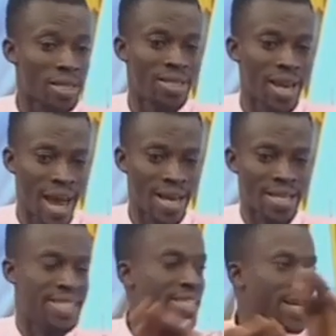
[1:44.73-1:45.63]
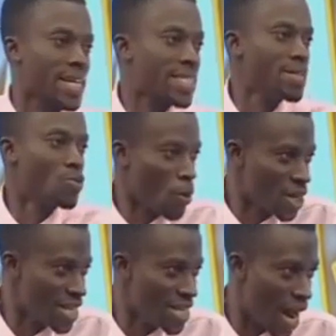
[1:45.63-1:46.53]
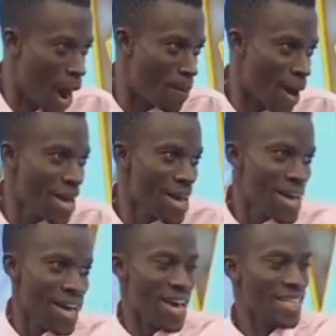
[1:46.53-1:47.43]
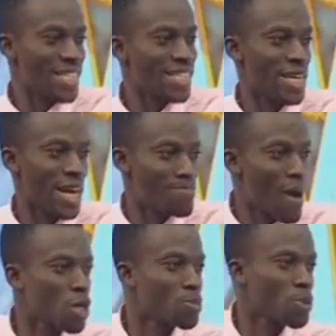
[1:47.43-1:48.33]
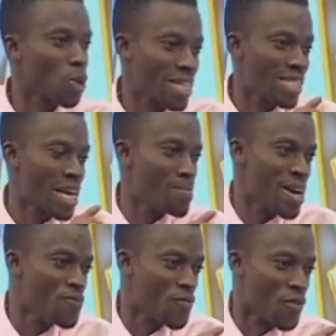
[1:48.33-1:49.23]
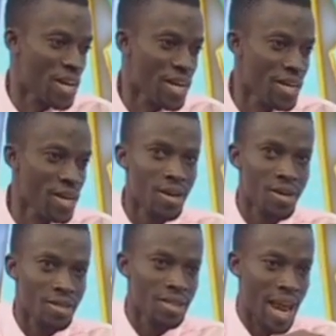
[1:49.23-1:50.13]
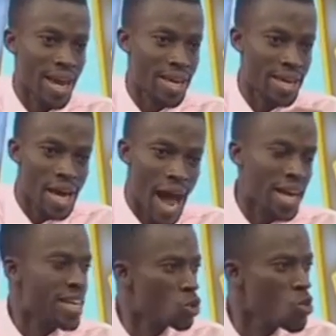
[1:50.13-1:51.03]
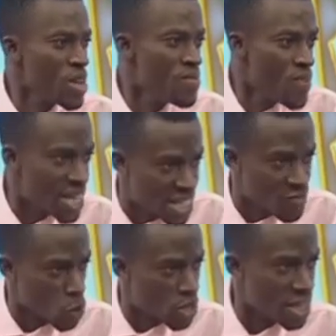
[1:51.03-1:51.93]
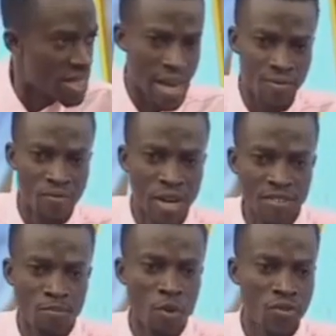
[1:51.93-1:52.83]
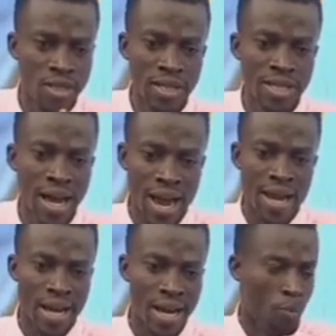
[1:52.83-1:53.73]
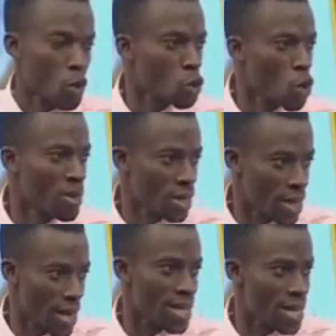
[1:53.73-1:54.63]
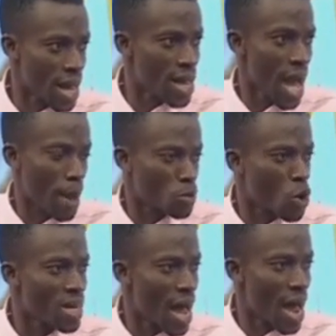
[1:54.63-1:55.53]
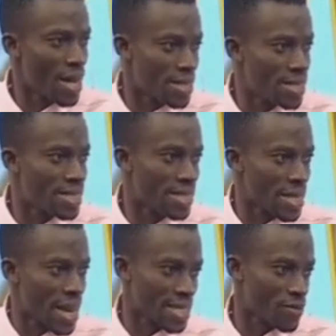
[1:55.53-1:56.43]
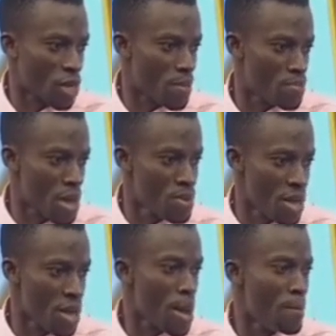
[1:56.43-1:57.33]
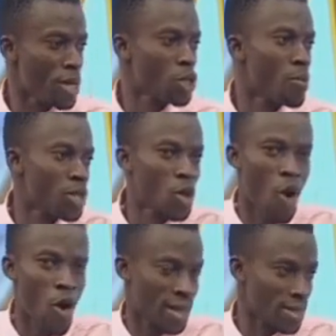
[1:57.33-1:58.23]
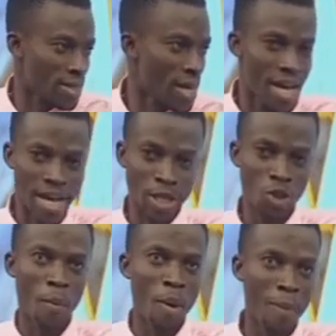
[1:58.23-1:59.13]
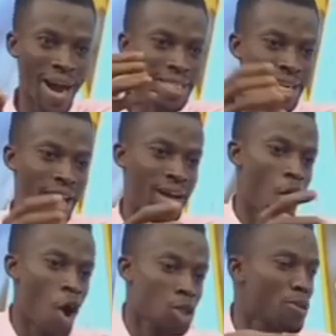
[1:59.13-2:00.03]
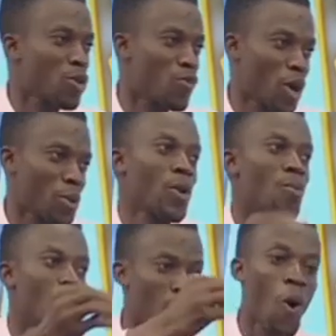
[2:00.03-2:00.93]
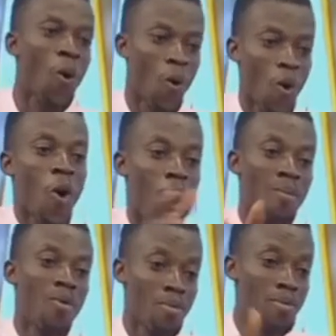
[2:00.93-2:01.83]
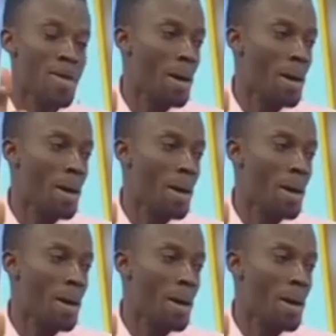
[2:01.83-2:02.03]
like theater team no mood ni na ba. And this is your hospital, na say you free, you like. And they do invasive procedure like laparotomy, the abdominal incision, and as for your baby, major organs. In the Omobana say hospital for nature move, oh, Omo be a